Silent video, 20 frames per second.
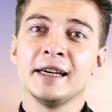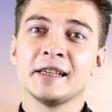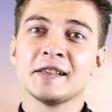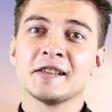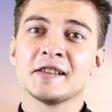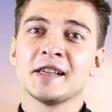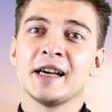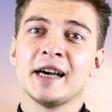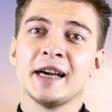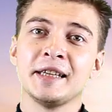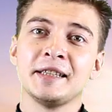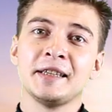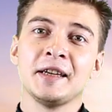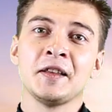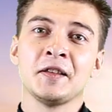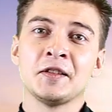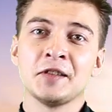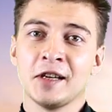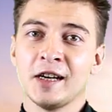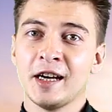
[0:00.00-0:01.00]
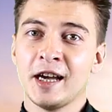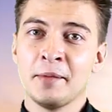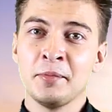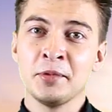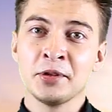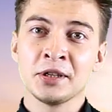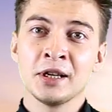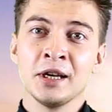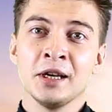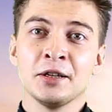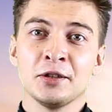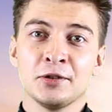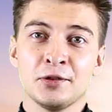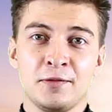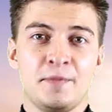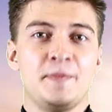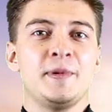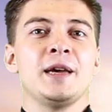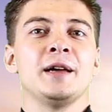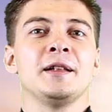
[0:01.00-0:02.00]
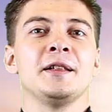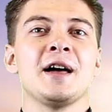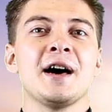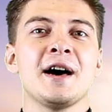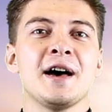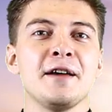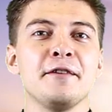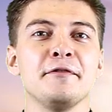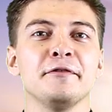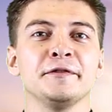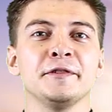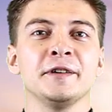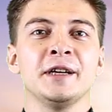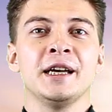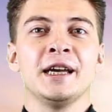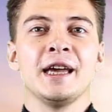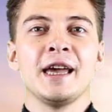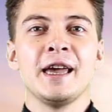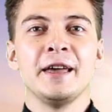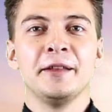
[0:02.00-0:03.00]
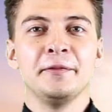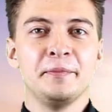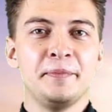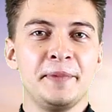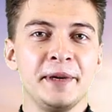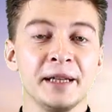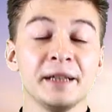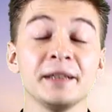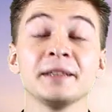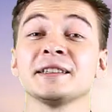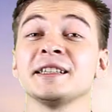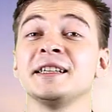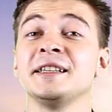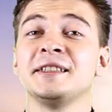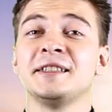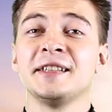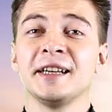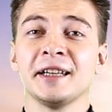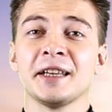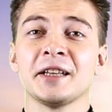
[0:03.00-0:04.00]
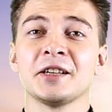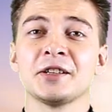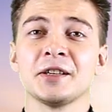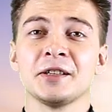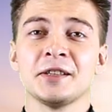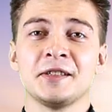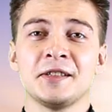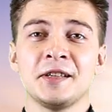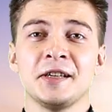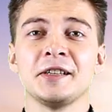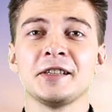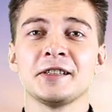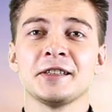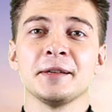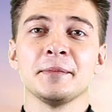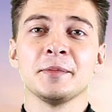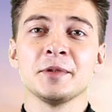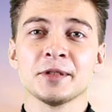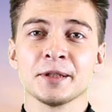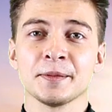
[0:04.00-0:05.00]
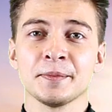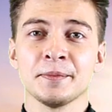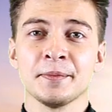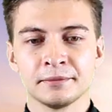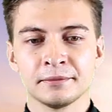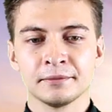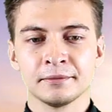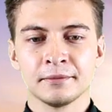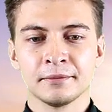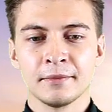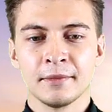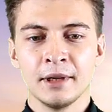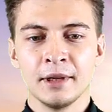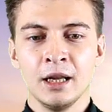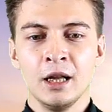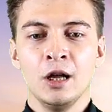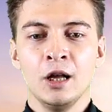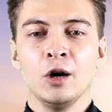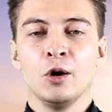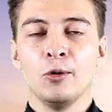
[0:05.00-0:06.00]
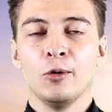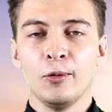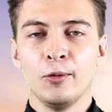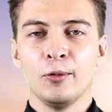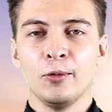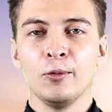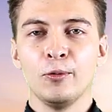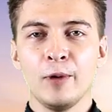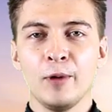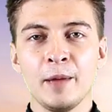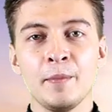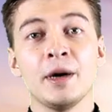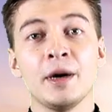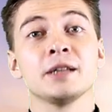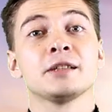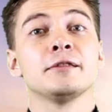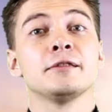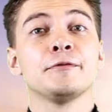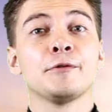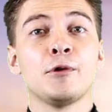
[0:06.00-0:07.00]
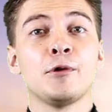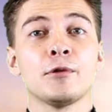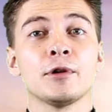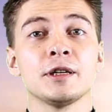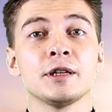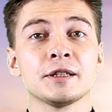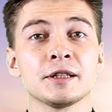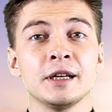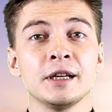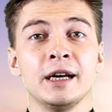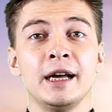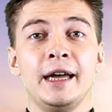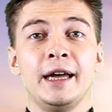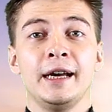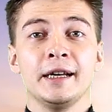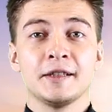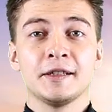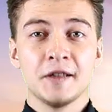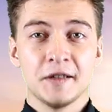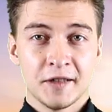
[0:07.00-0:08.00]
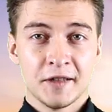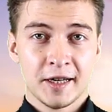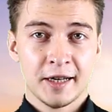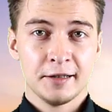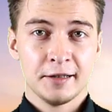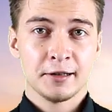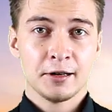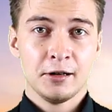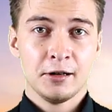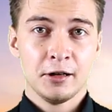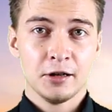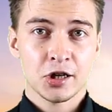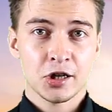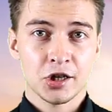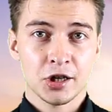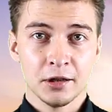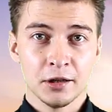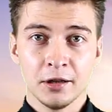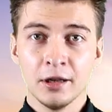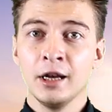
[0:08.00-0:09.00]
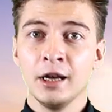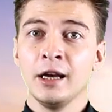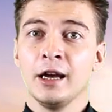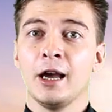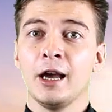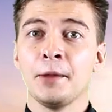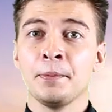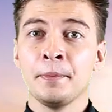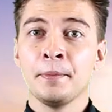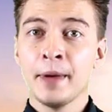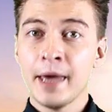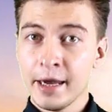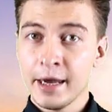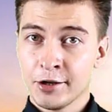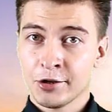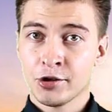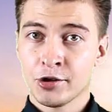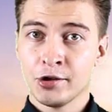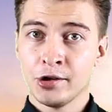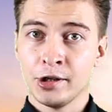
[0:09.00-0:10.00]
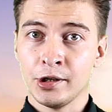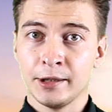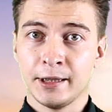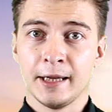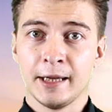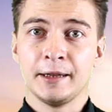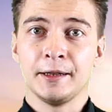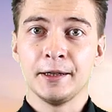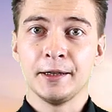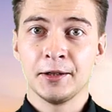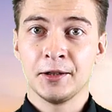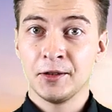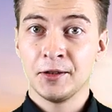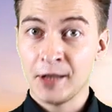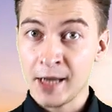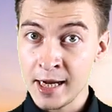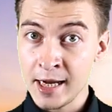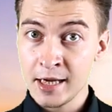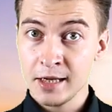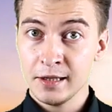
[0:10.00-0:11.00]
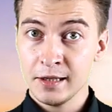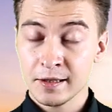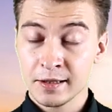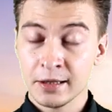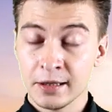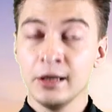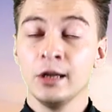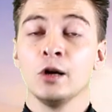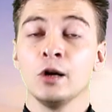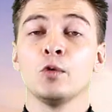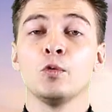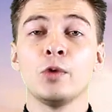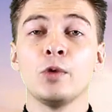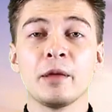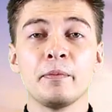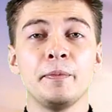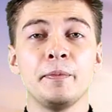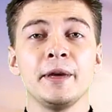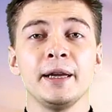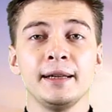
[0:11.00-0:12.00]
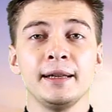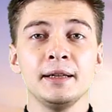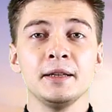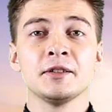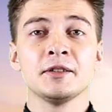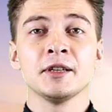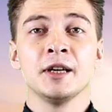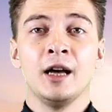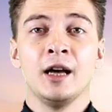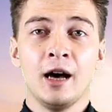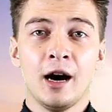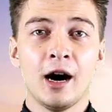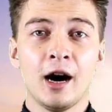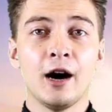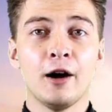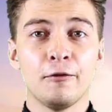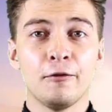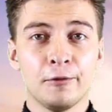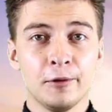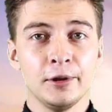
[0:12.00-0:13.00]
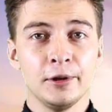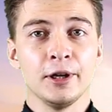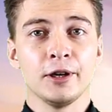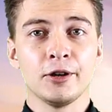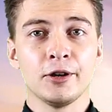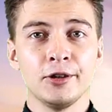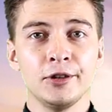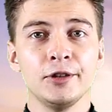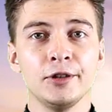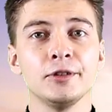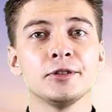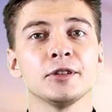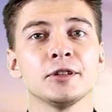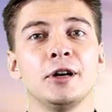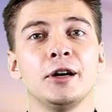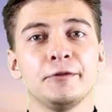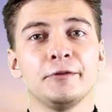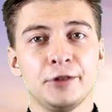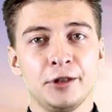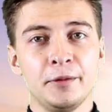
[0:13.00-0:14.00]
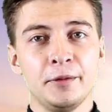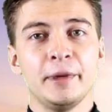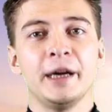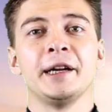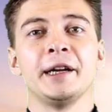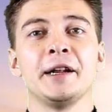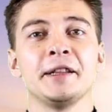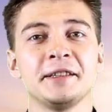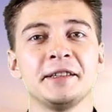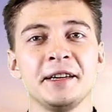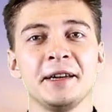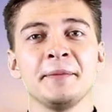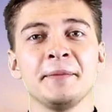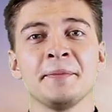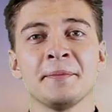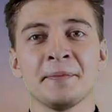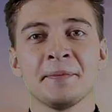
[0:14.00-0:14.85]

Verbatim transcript: exciting times to be alive and build intelligent systems. We must, of course, exercise caution and make sure that the things we build are for the good of humanity.